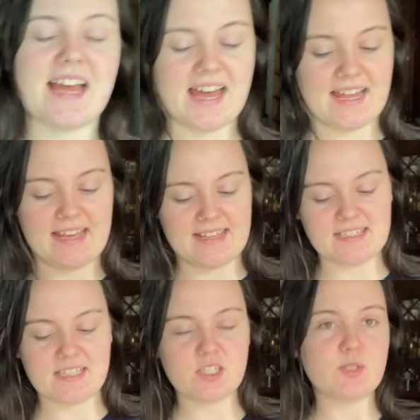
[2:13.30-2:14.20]
and
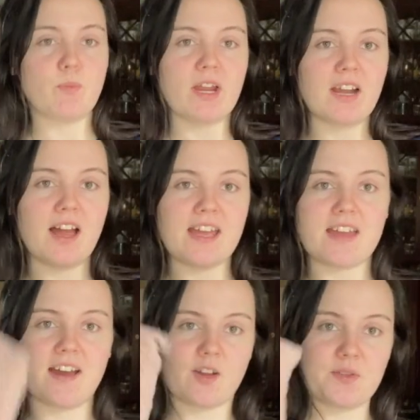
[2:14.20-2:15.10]
it's
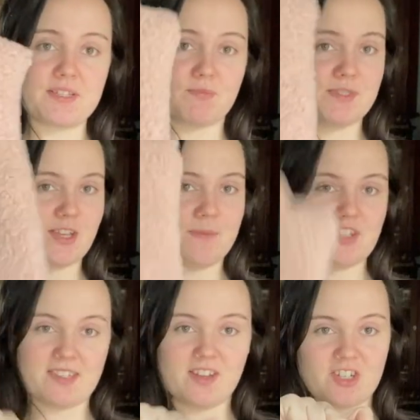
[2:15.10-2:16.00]
spring-like. I got this from Sew Me
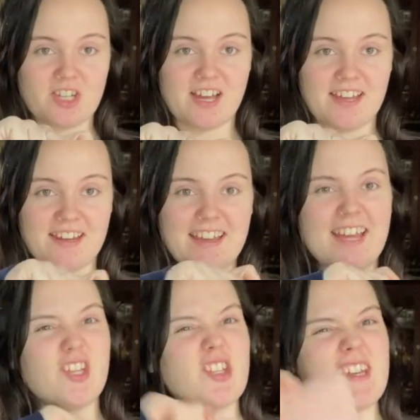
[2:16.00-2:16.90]
Sunshine.
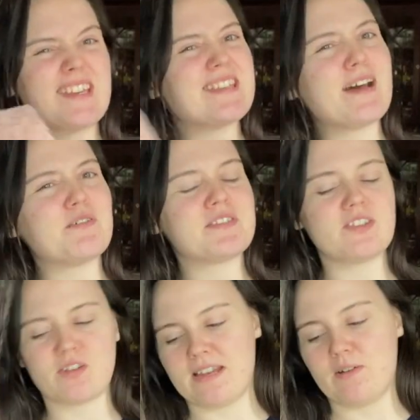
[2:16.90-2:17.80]
She is out of
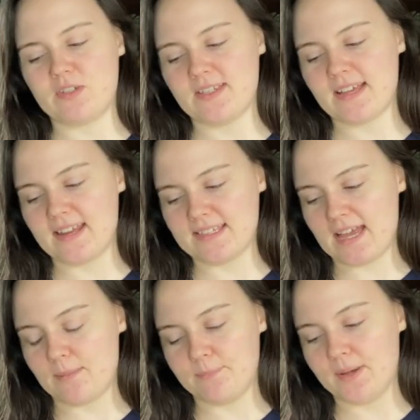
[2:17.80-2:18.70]
stock now, which is kind of
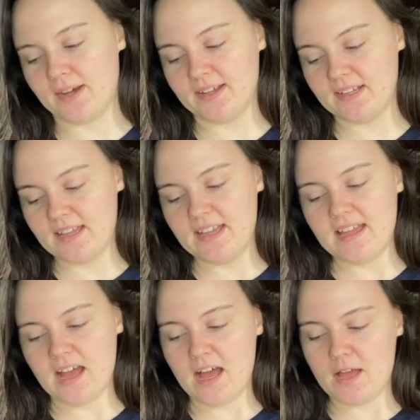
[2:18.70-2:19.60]
sad, but
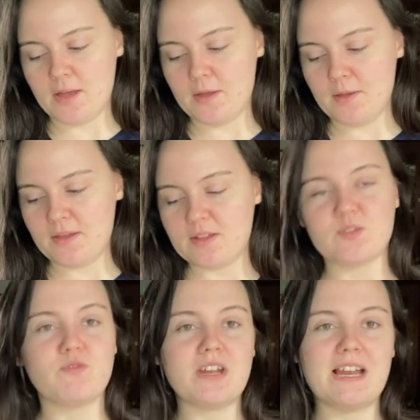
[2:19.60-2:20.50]

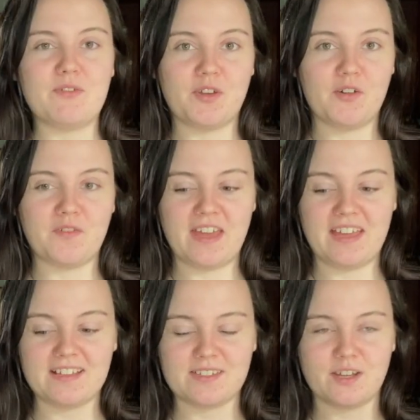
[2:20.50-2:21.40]
it's really
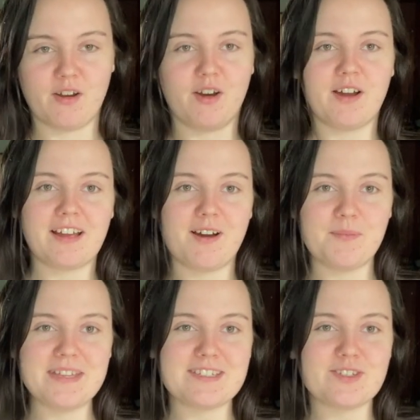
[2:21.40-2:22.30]
fluffy, so I can't
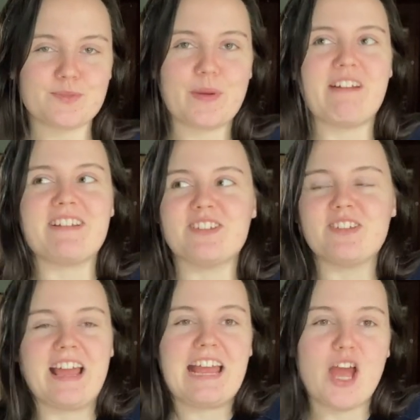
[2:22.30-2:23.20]
wait to just wear it and
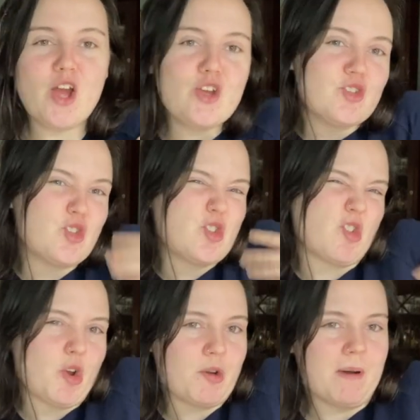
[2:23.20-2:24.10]
like
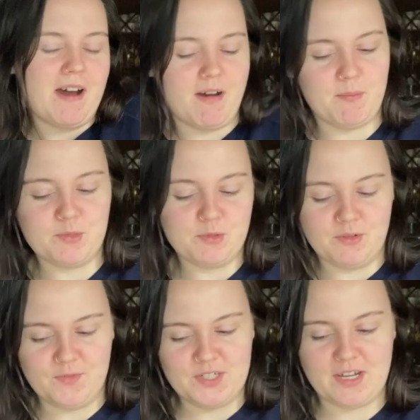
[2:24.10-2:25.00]
stroke my arm all of
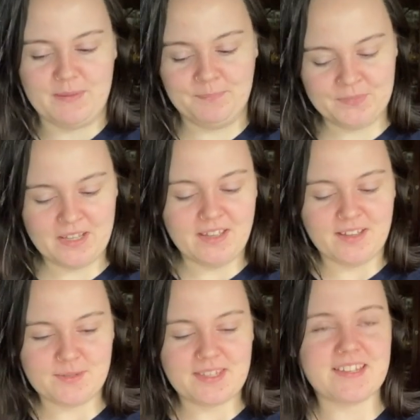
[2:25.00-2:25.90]
the time. I
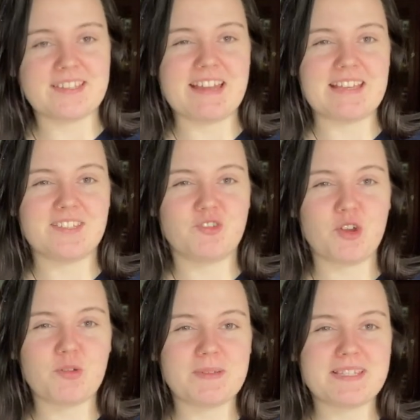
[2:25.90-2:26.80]
was gonna say
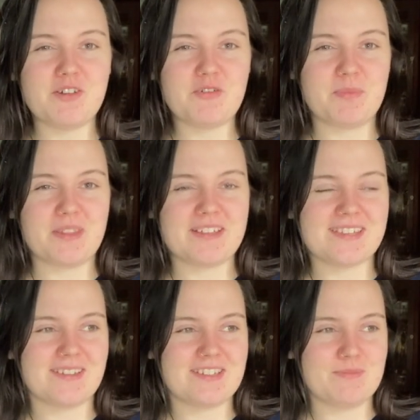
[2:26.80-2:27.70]
stroke myself, but that
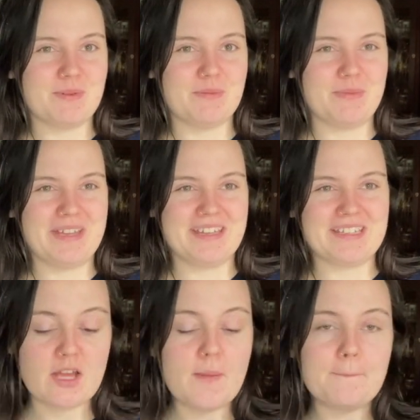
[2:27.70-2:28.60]
sounded a bit weird.
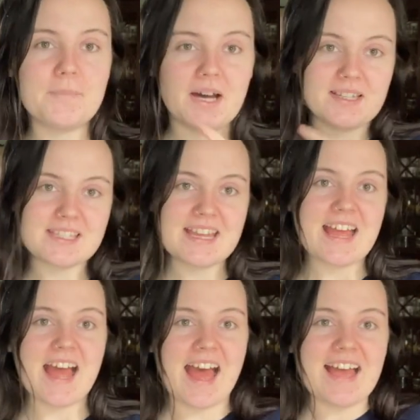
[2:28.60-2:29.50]
But
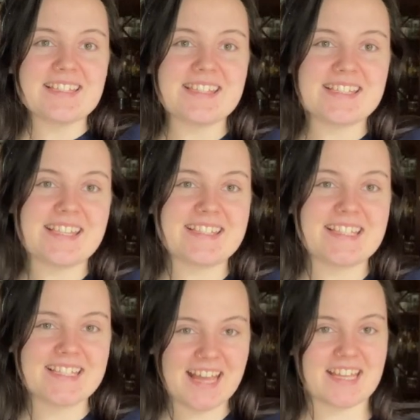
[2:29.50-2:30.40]
as this is the
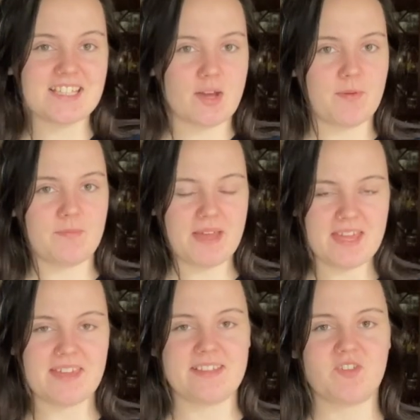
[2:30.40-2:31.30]
second time I'm
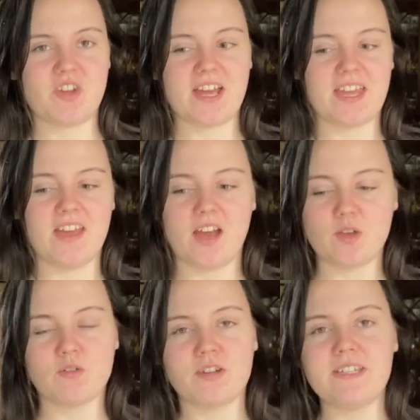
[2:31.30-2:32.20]
making this jacket, I
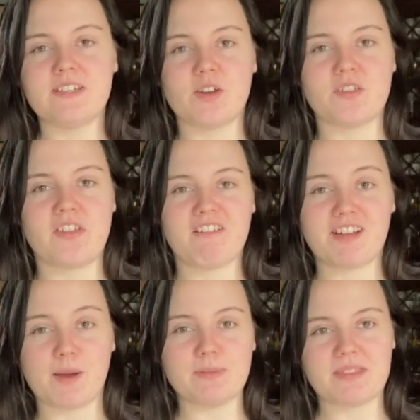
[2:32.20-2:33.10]
already know that there are a
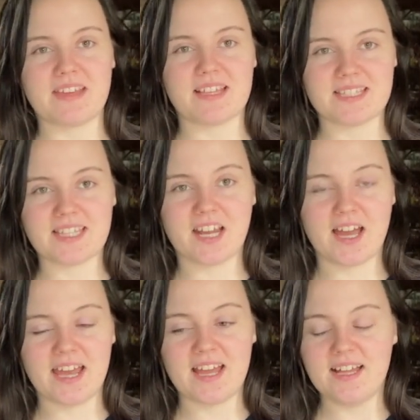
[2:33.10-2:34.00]
couple of things that I